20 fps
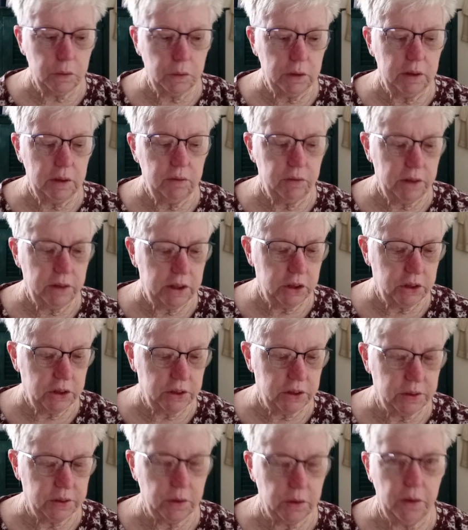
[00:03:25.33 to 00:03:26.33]
fully
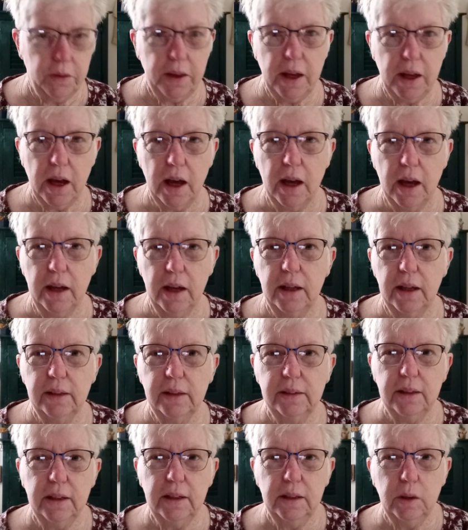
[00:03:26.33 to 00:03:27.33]
finishes on that.
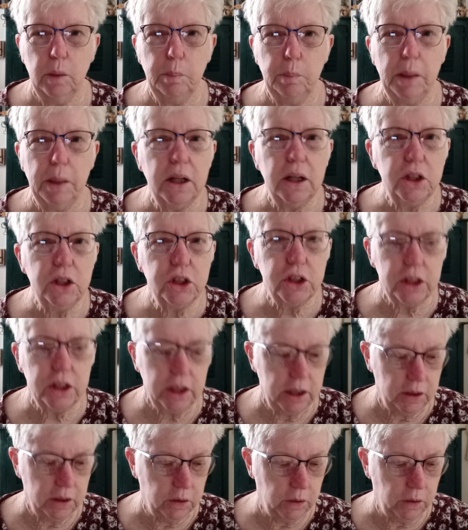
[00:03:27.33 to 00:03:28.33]
And then on Punch
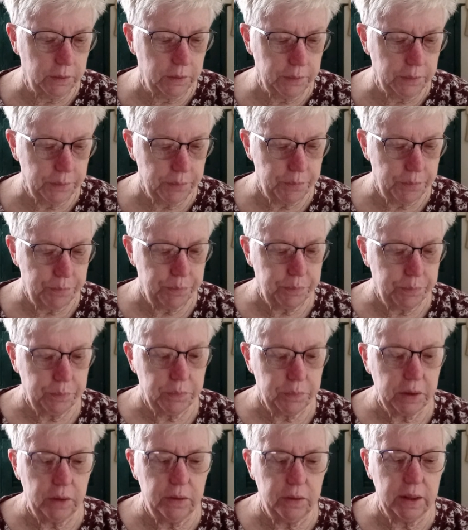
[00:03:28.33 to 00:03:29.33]
Needle,
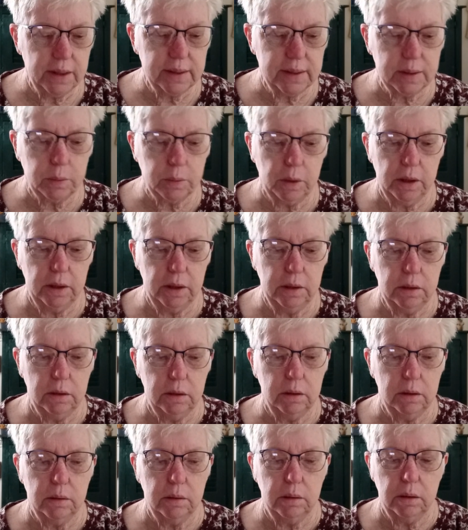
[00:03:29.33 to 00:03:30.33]
this
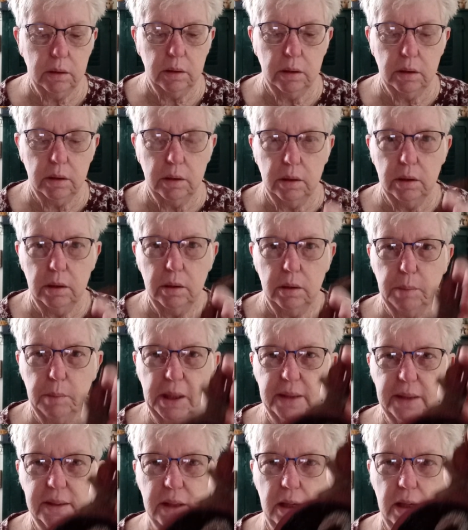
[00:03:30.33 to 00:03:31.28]
one by